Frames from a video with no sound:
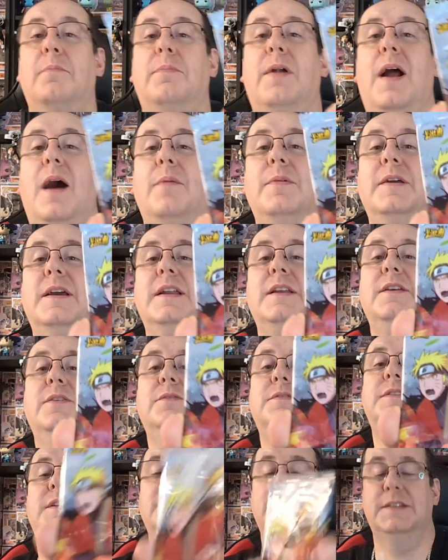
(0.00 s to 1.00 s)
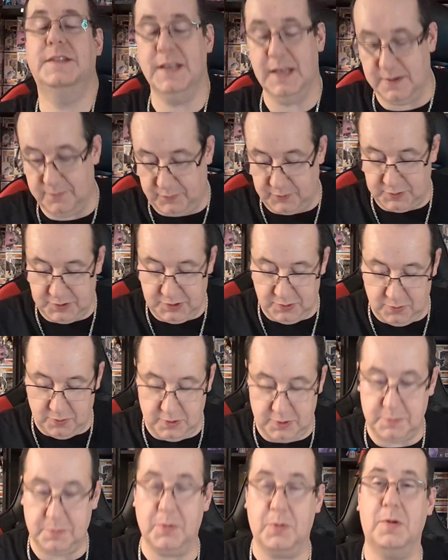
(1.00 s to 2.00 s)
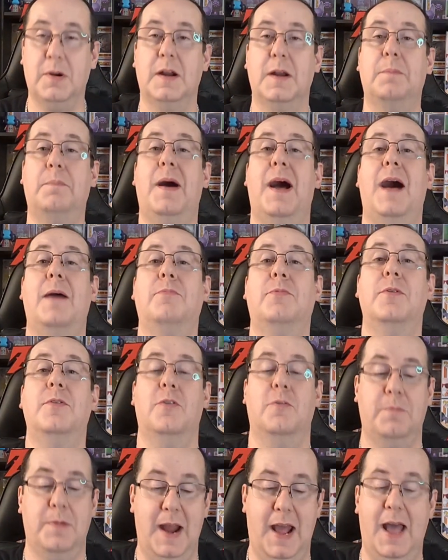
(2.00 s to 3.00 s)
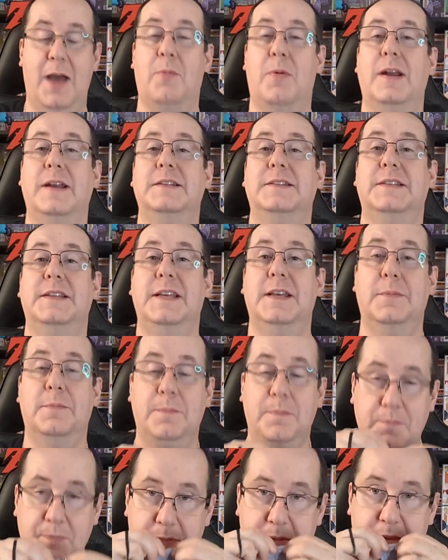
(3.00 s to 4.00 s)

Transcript: Probably going to use these thing for shorts, but we're going to pop one open. I want to see them.